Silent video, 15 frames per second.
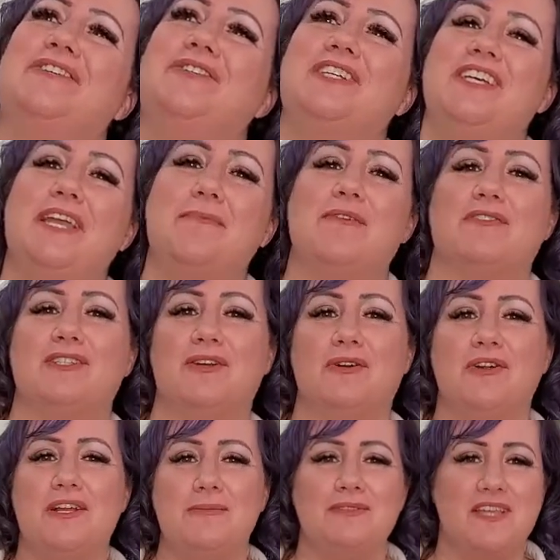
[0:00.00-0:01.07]
she came over. So
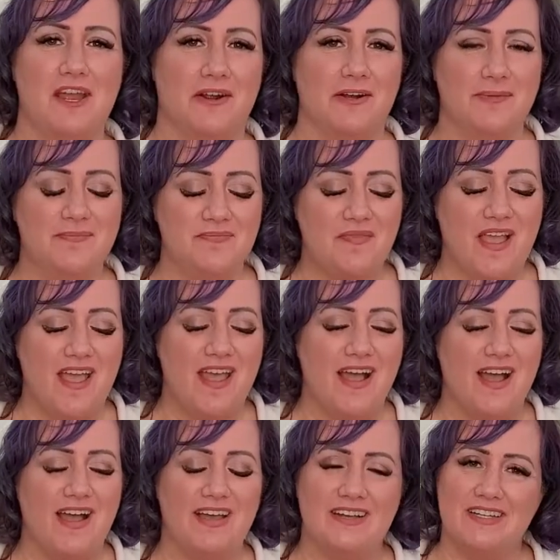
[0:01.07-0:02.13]
her name's Carol,
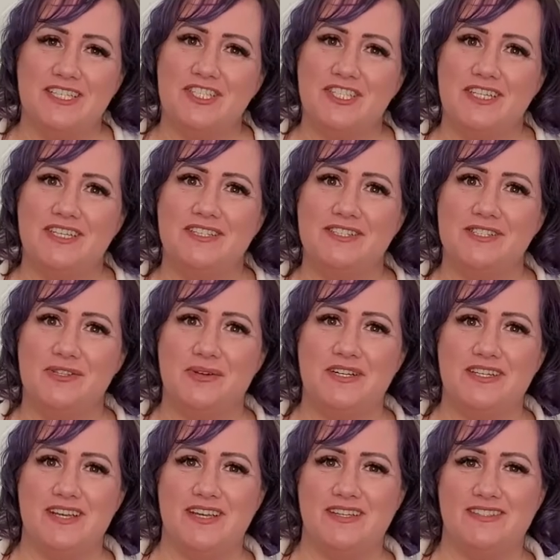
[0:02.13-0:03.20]
and she has
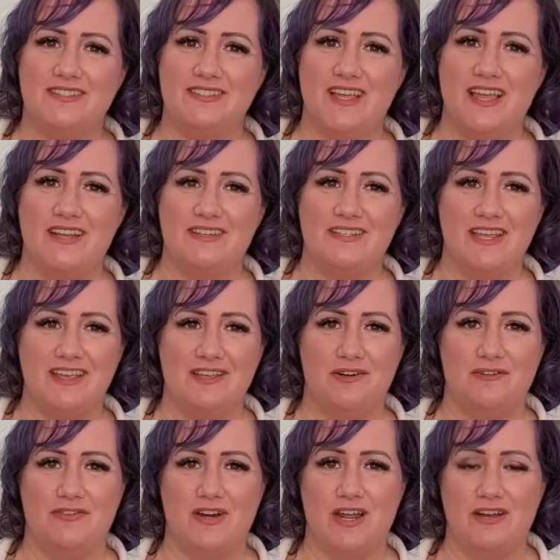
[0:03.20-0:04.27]
joined us and taken
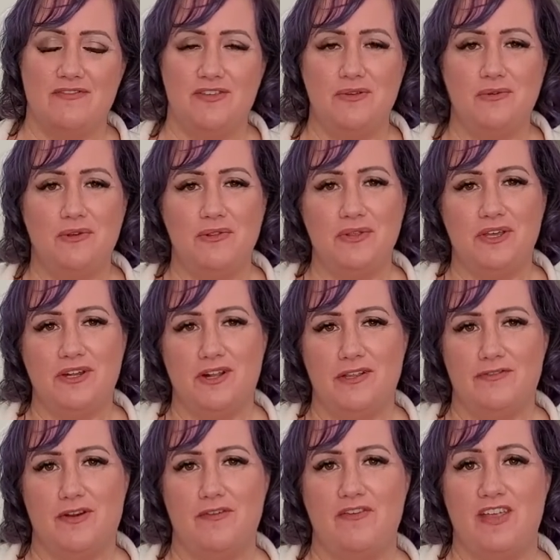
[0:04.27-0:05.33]
over. And if you go look at all
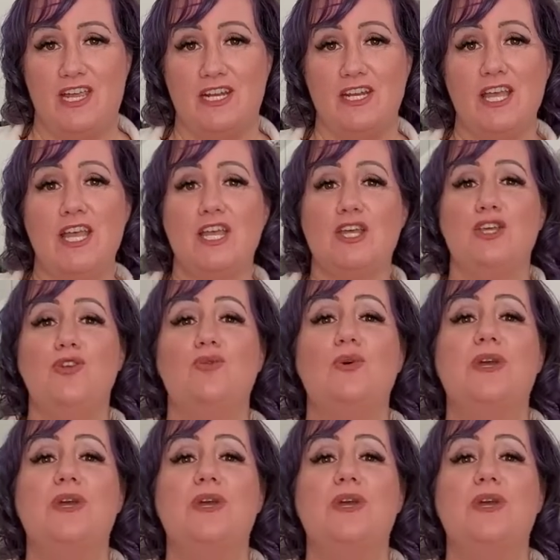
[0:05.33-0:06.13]
of our feed, you